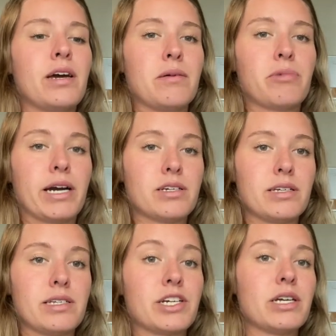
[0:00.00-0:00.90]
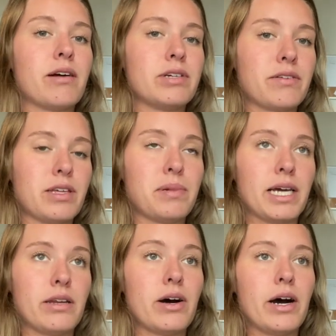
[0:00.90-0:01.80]
And prior to the session, I would definitely
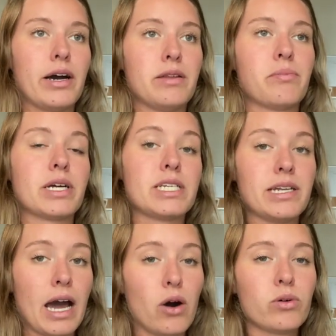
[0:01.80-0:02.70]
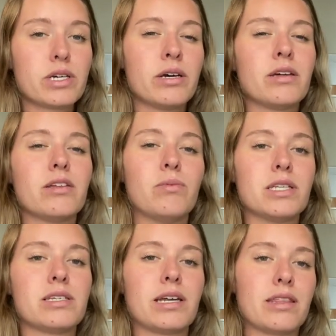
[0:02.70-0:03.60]
plan on printing out the
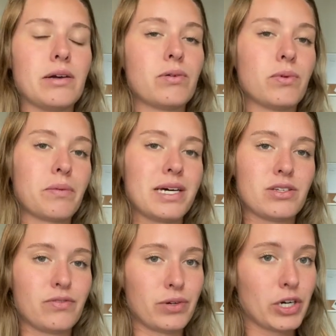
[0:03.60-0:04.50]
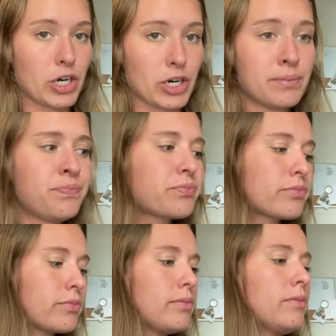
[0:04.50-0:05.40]
ones that I think would work best for her.
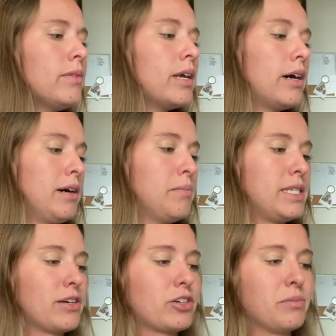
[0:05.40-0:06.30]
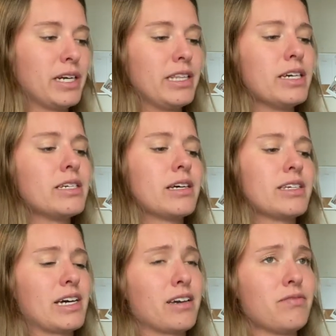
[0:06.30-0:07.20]
Potentially bringing these on the
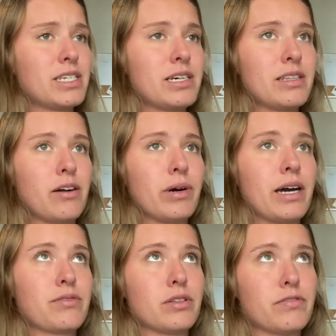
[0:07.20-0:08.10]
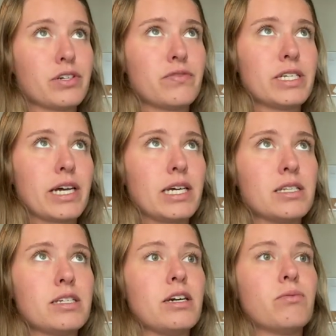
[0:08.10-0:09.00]
second visit. That way, after the first visit, I can
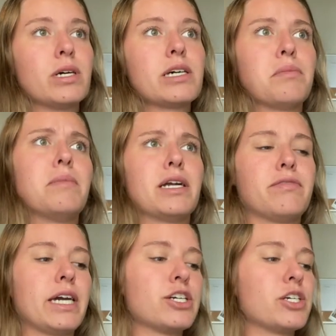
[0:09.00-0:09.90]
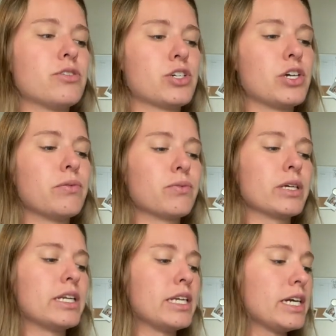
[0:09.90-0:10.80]
see what type of modifications she would
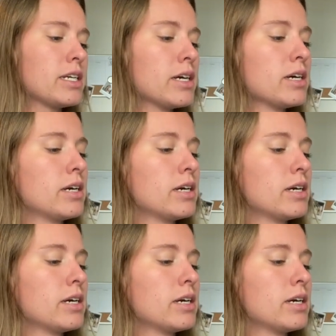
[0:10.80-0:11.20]
really need.